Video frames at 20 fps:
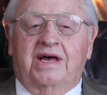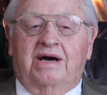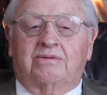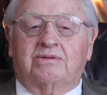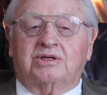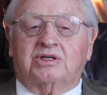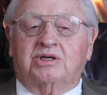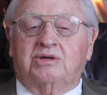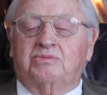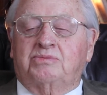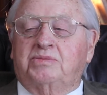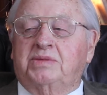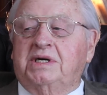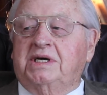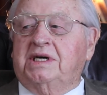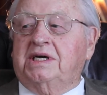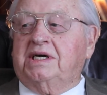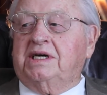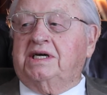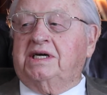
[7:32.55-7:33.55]
was a
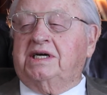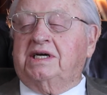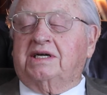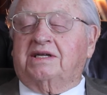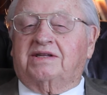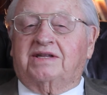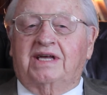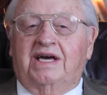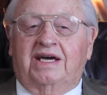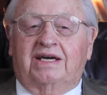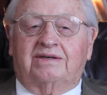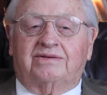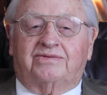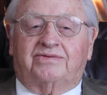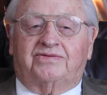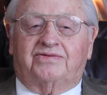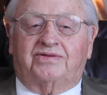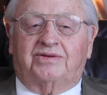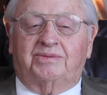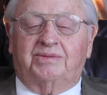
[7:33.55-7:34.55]
big thing
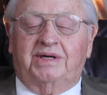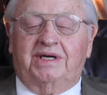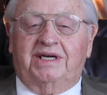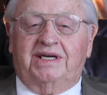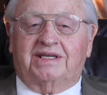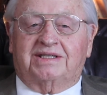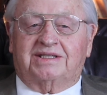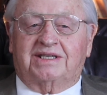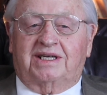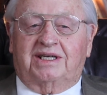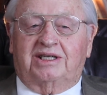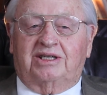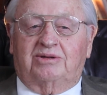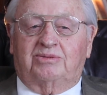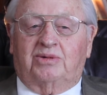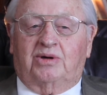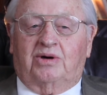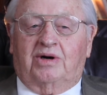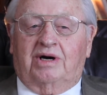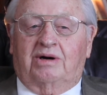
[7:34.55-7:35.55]
for me as a little
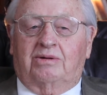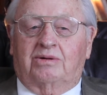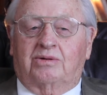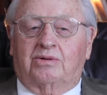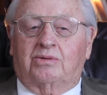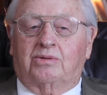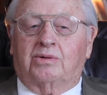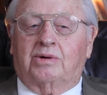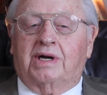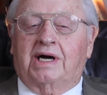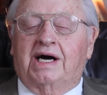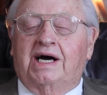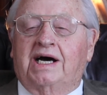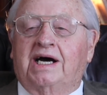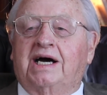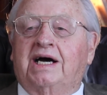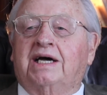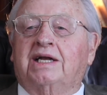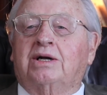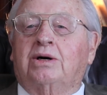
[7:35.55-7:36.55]
boy. I would
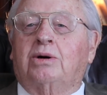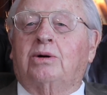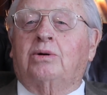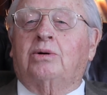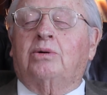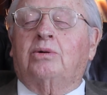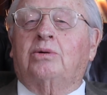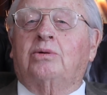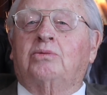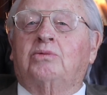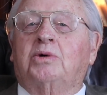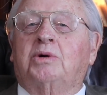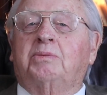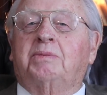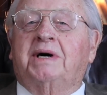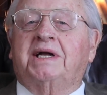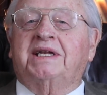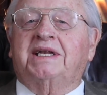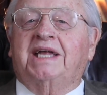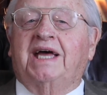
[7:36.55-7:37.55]
ride home with
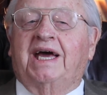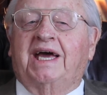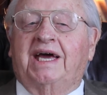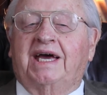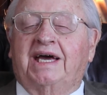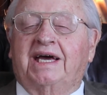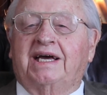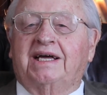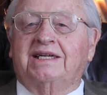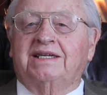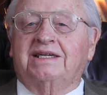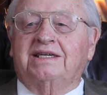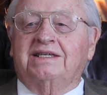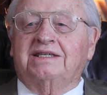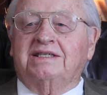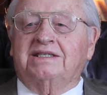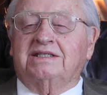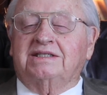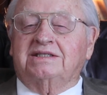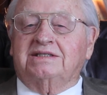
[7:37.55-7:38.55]
my dad.
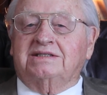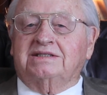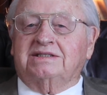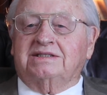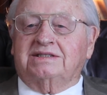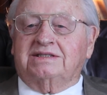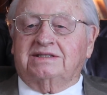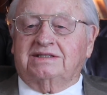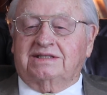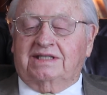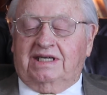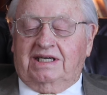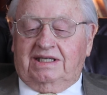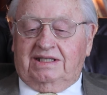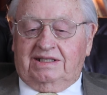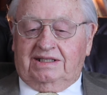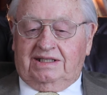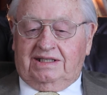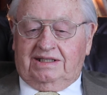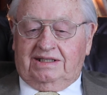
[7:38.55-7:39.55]

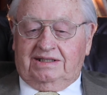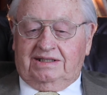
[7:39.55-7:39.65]
And